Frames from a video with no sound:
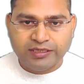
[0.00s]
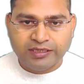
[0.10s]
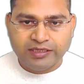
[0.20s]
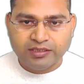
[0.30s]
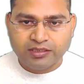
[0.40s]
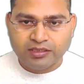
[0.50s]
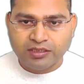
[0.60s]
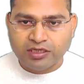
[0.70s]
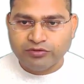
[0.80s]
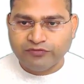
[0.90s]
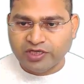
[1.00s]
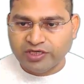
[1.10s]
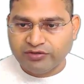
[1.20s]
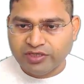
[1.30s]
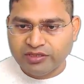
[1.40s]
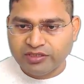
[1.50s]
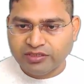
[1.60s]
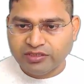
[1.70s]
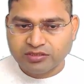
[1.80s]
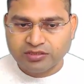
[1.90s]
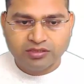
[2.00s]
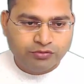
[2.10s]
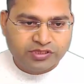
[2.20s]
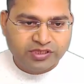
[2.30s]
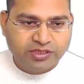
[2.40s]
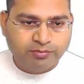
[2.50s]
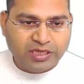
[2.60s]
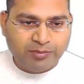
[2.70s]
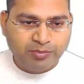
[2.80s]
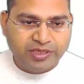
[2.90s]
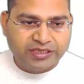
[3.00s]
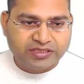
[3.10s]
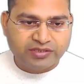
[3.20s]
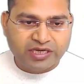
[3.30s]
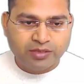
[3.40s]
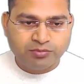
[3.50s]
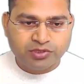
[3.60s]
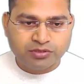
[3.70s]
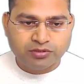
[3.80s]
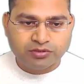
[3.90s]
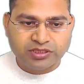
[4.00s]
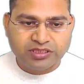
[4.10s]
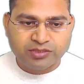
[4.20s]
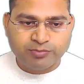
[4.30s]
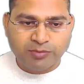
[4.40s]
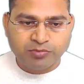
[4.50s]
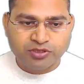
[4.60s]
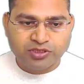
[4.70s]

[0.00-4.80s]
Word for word: And now if I run this, you will see the mapping is random. So Sydney's mapped to